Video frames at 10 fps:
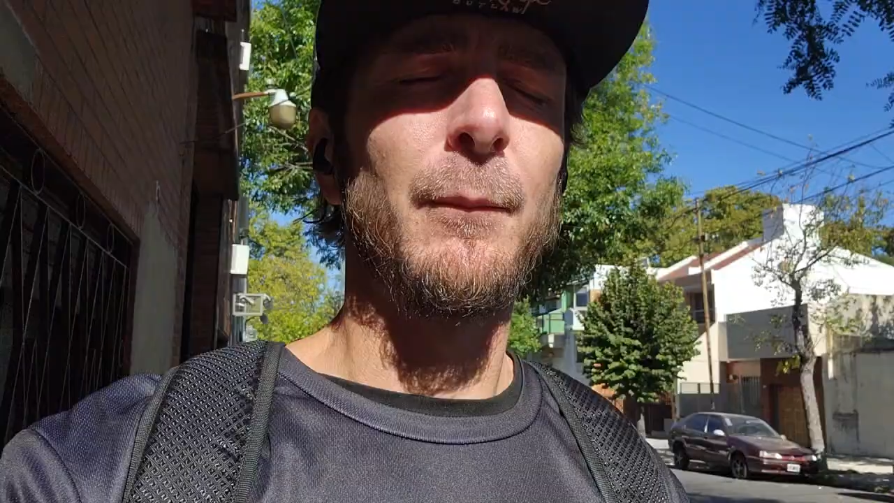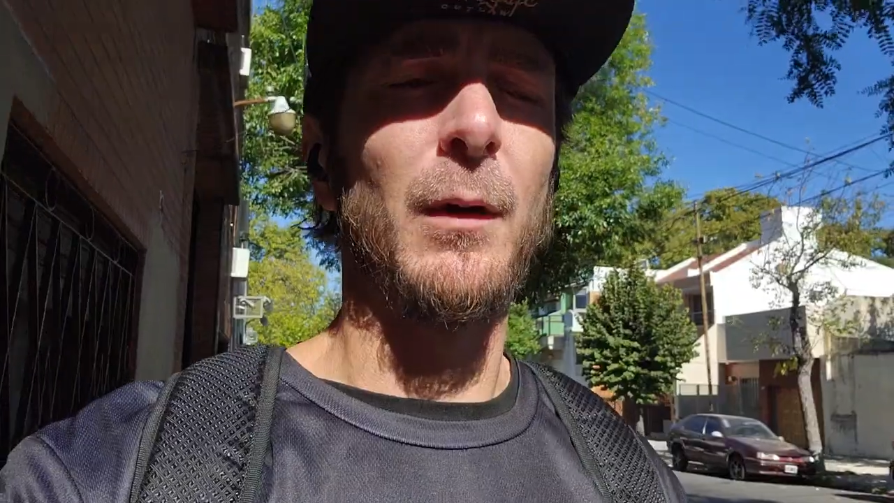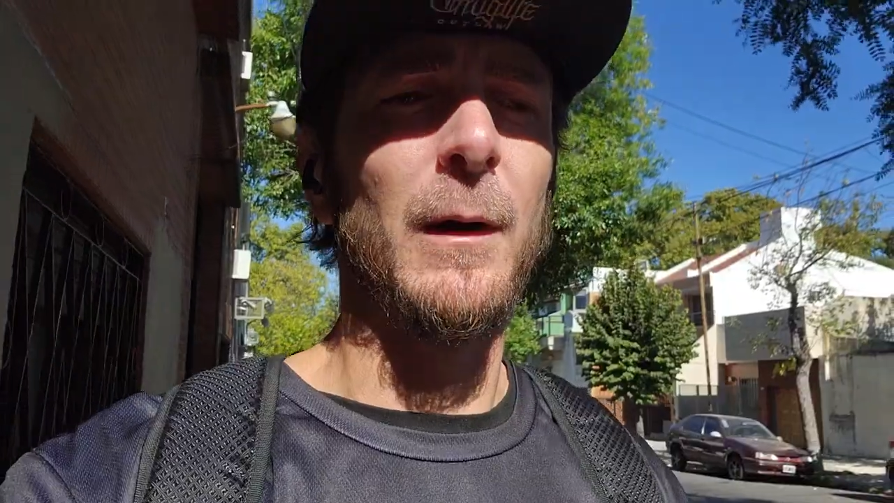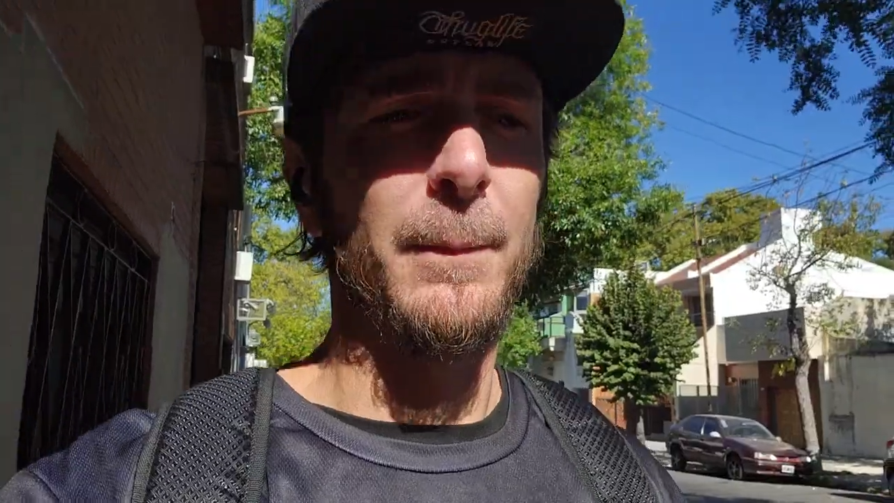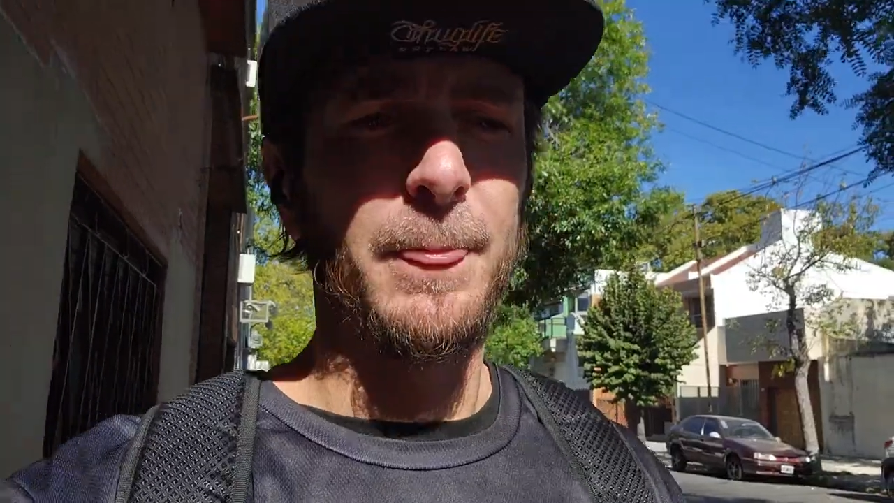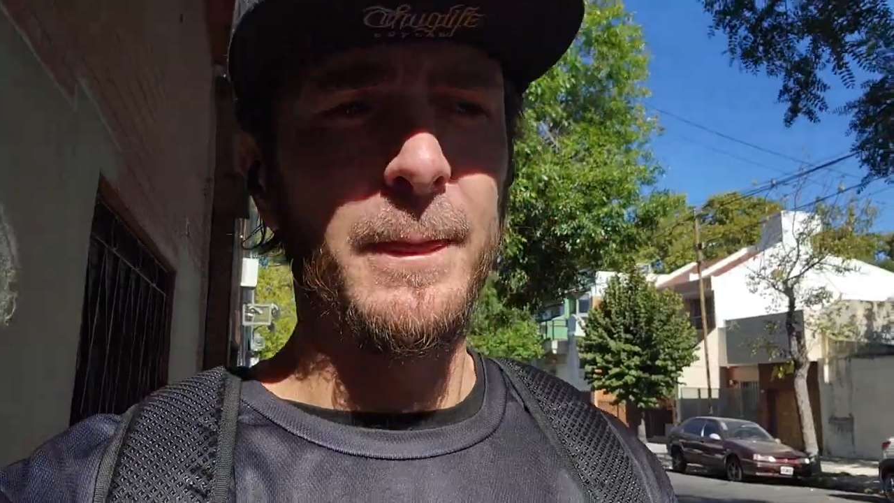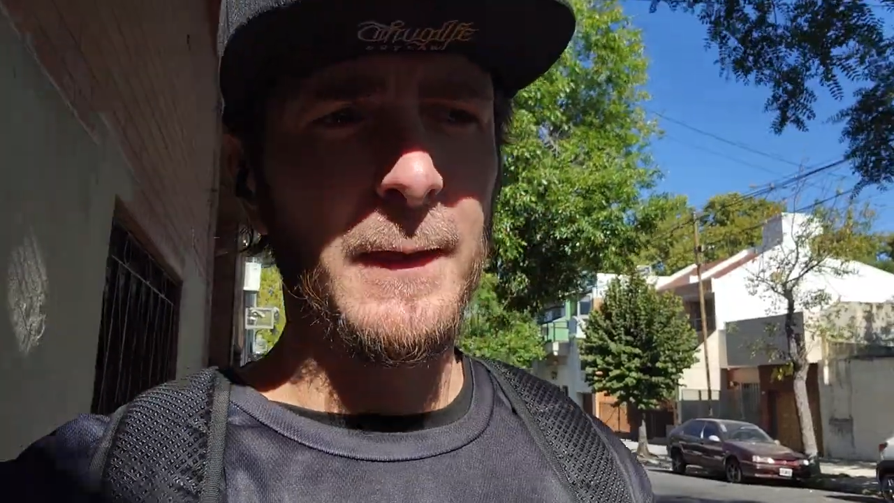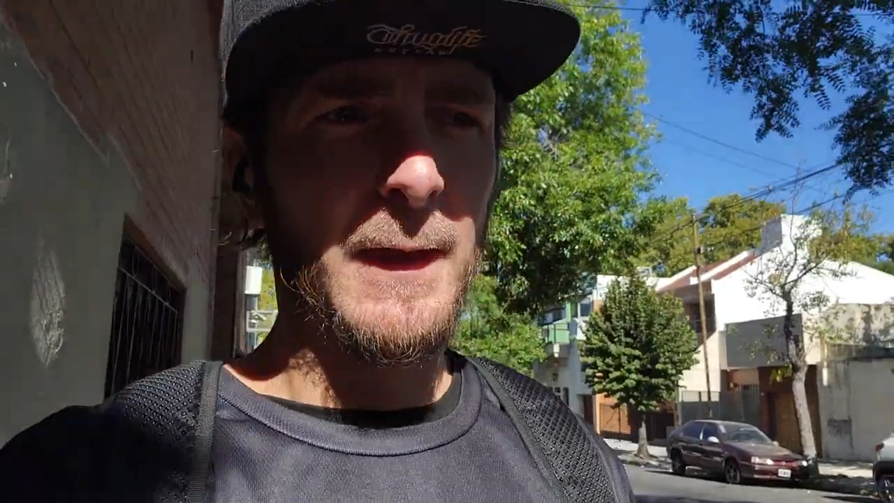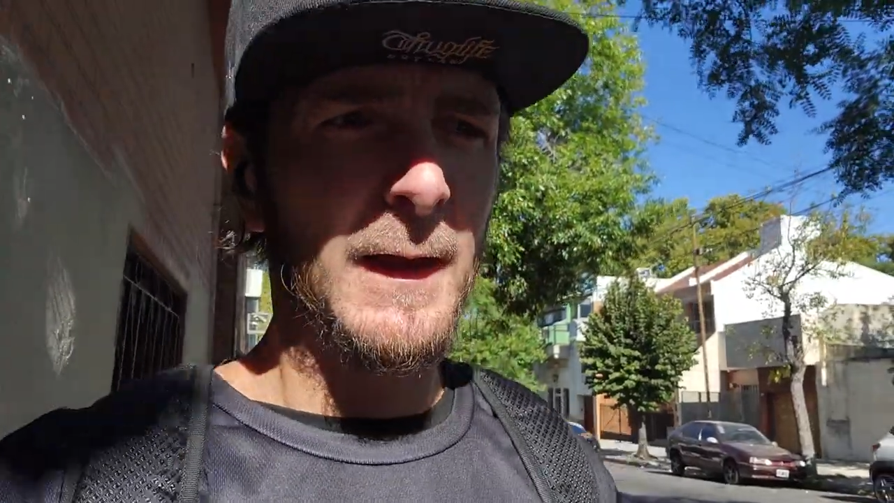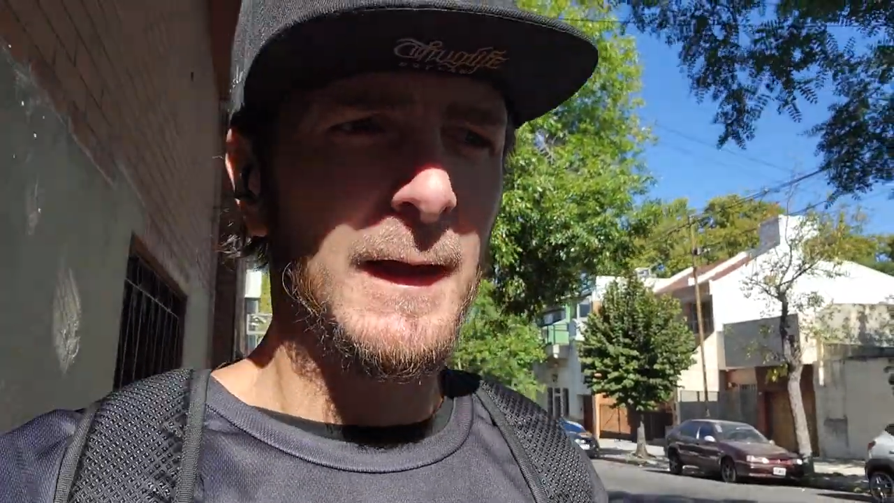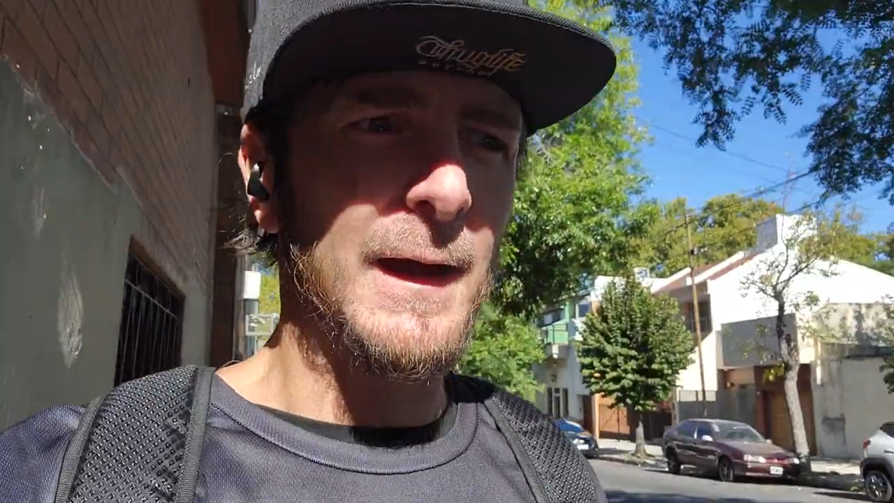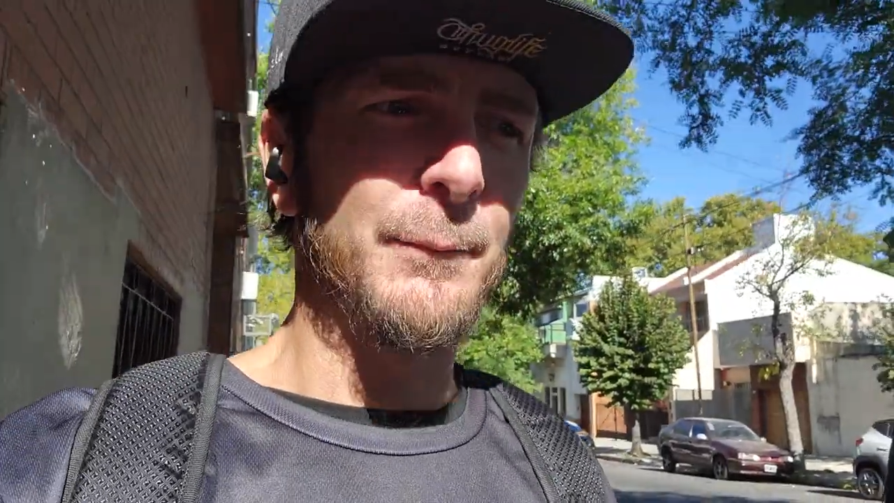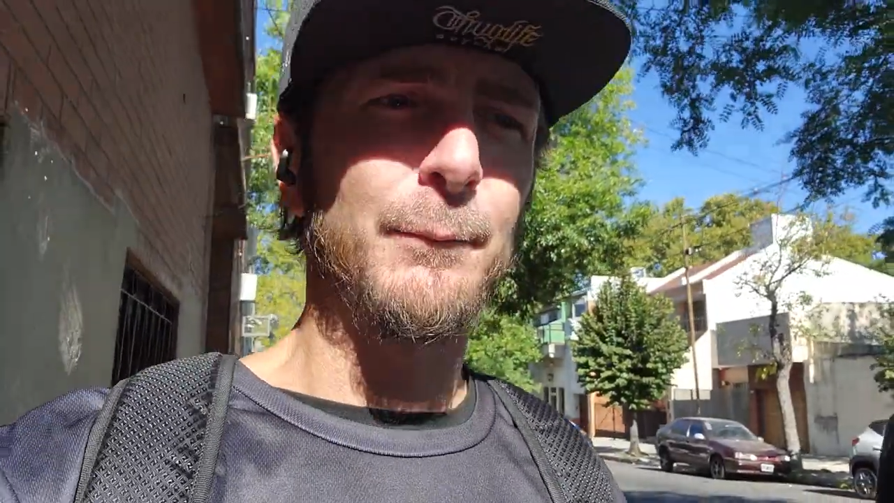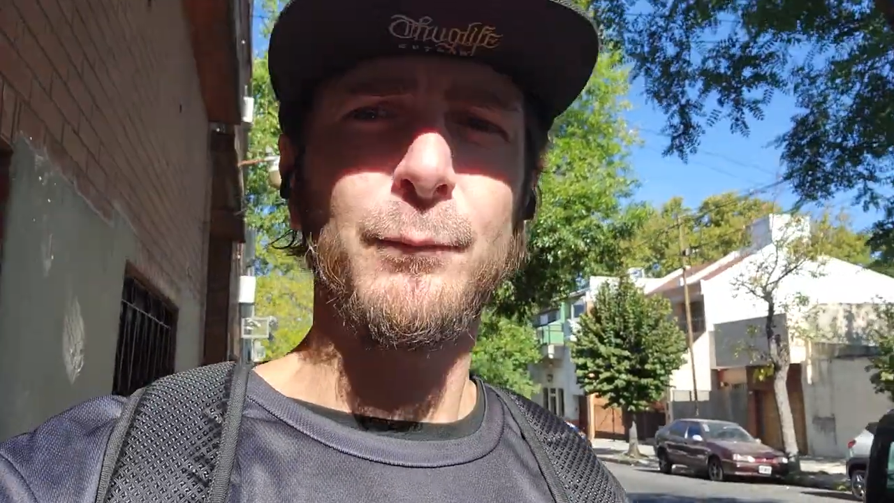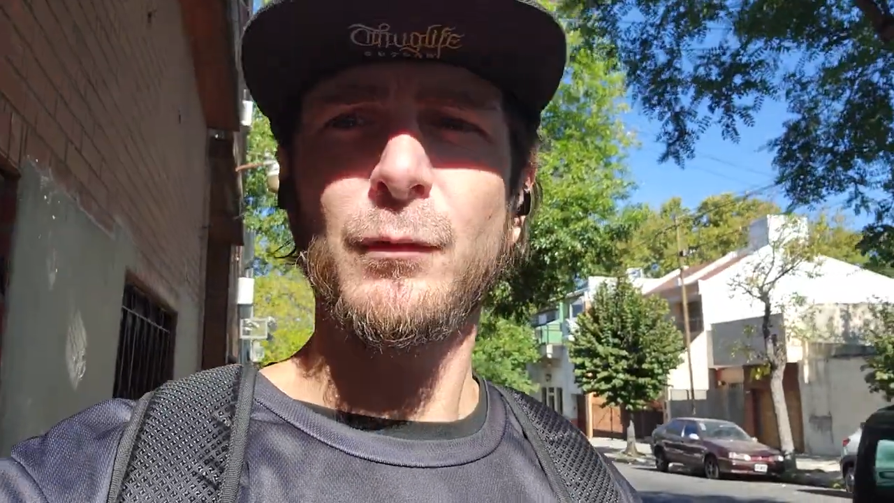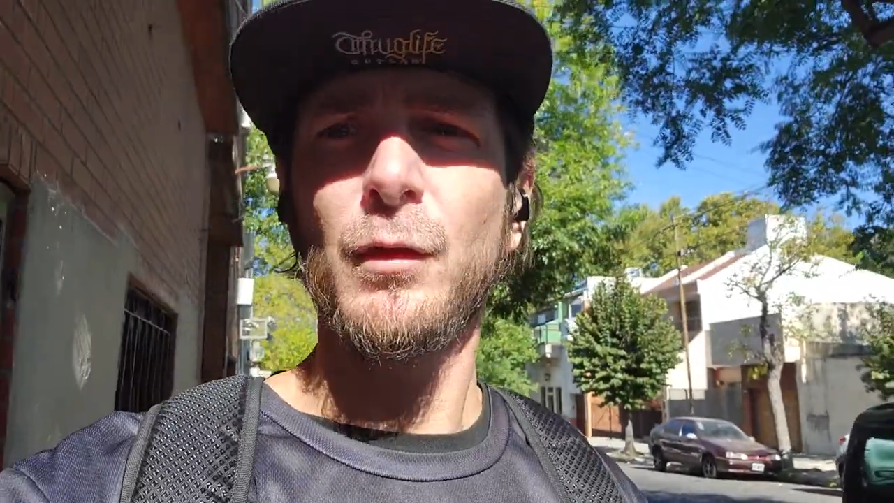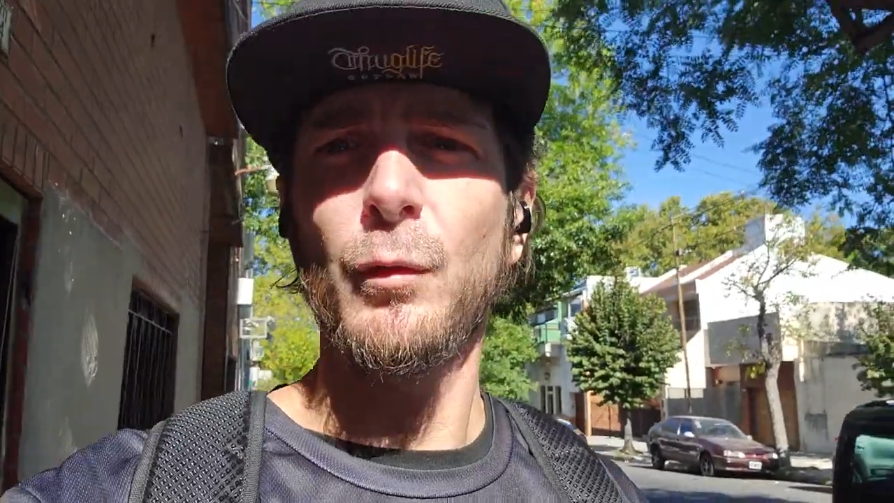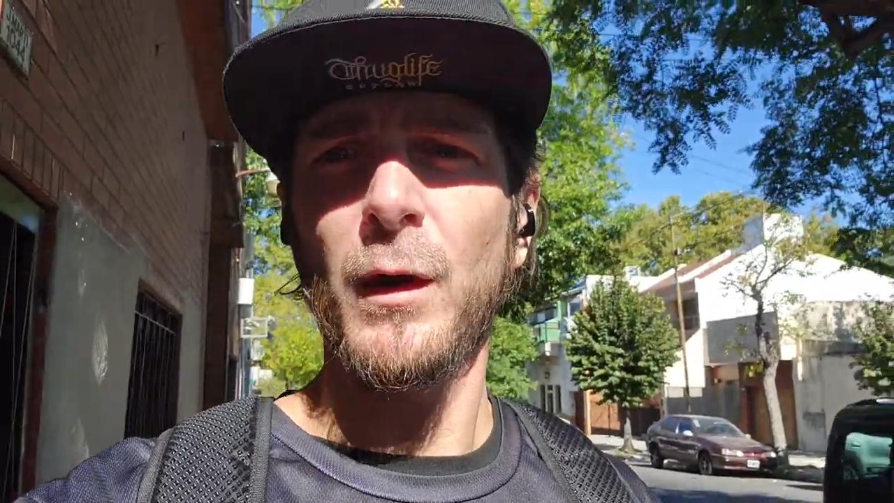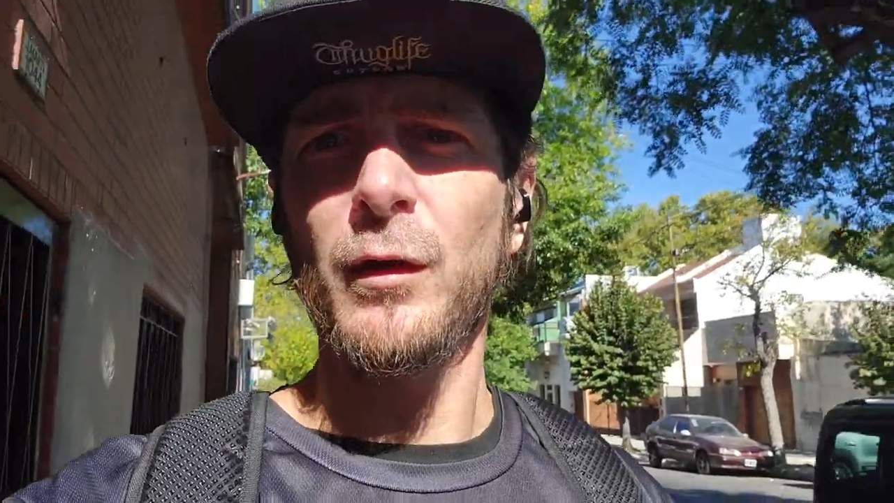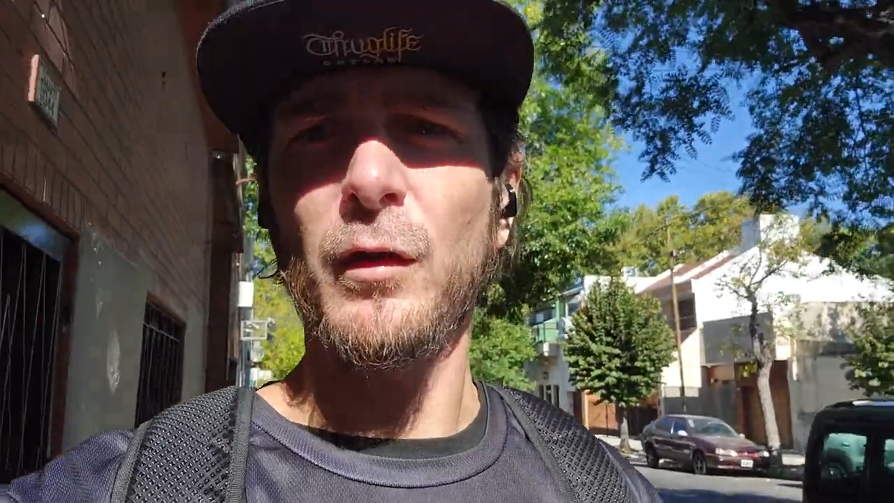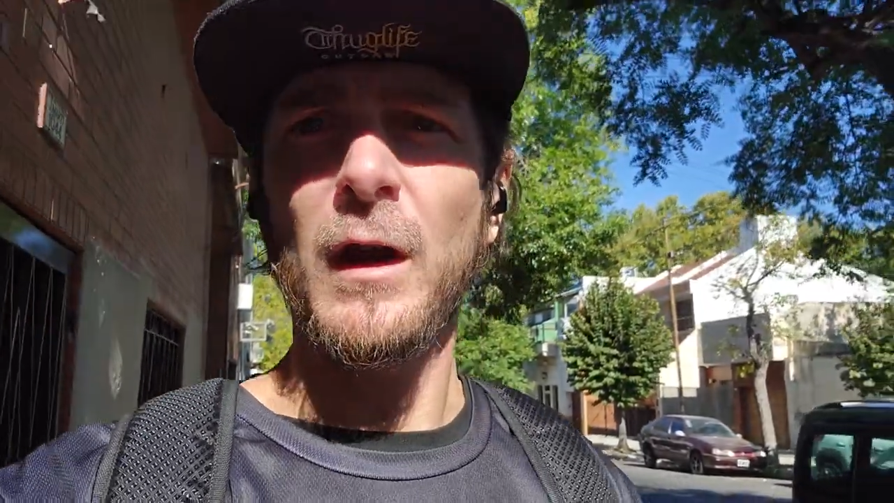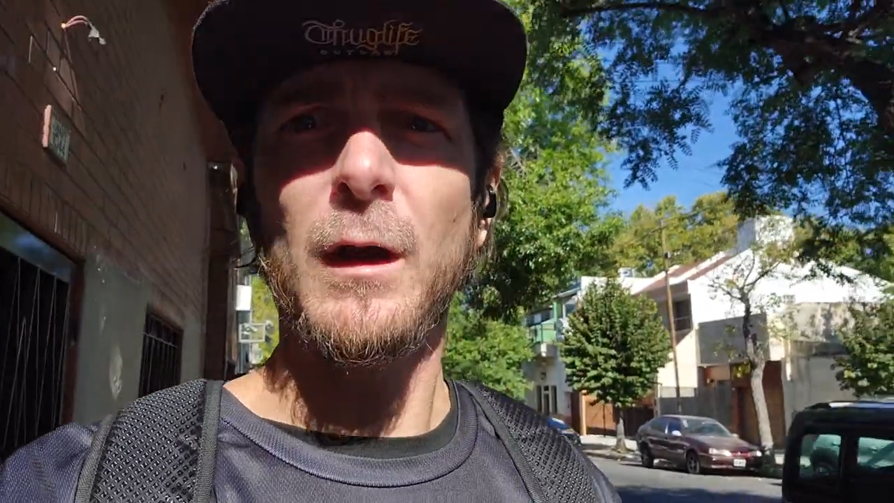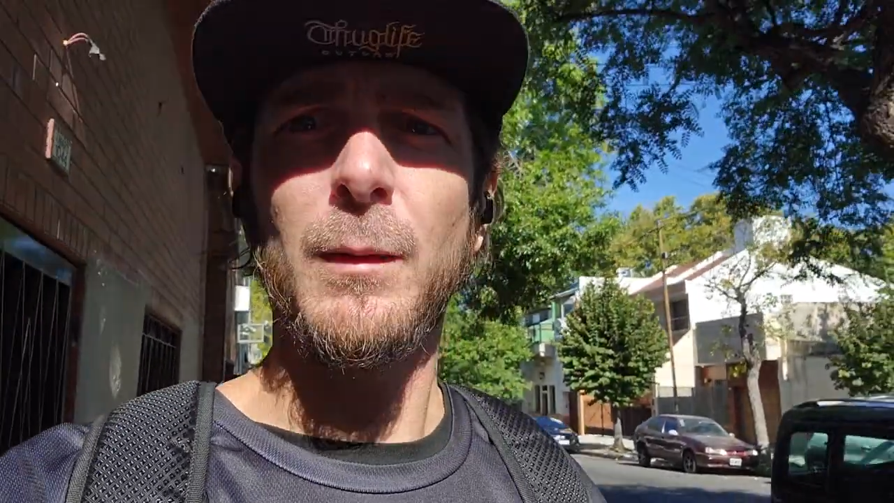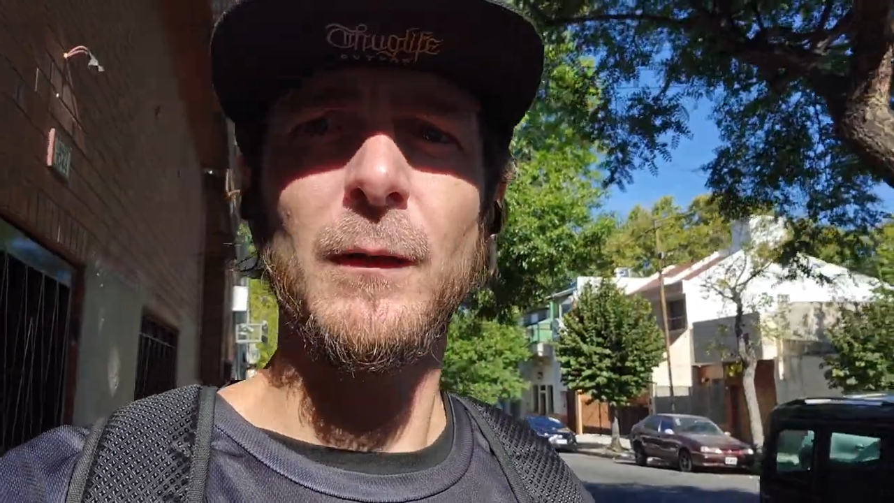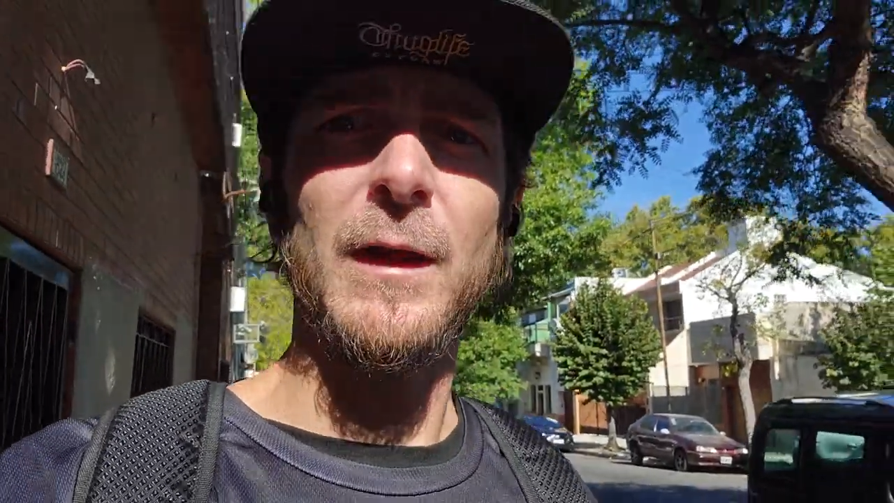But I wanted to talk about